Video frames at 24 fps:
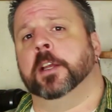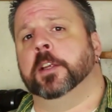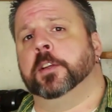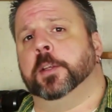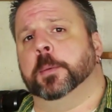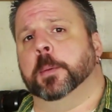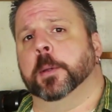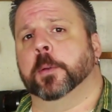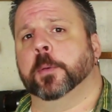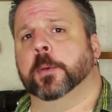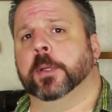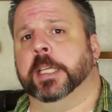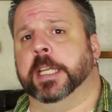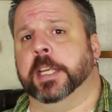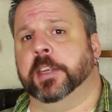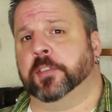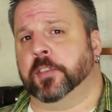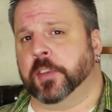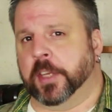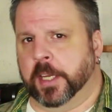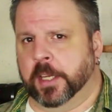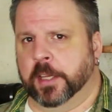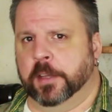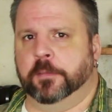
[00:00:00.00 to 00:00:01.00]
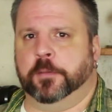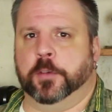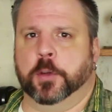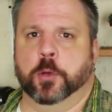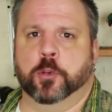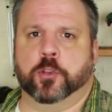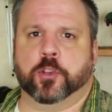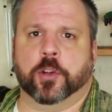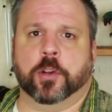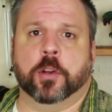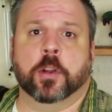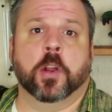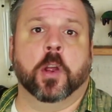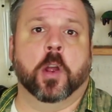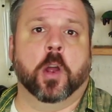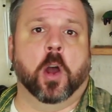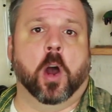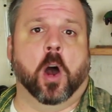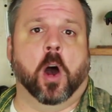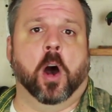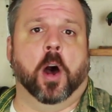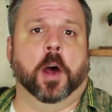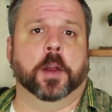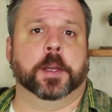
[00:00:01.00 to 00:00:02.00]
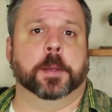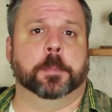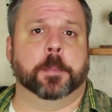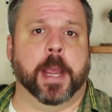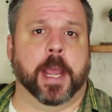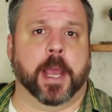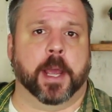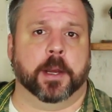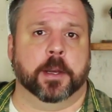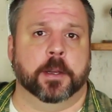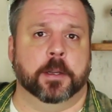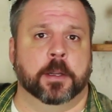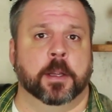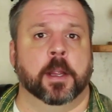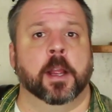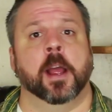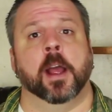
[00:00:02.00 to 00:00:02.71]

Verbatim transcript: to be released in the future on demand.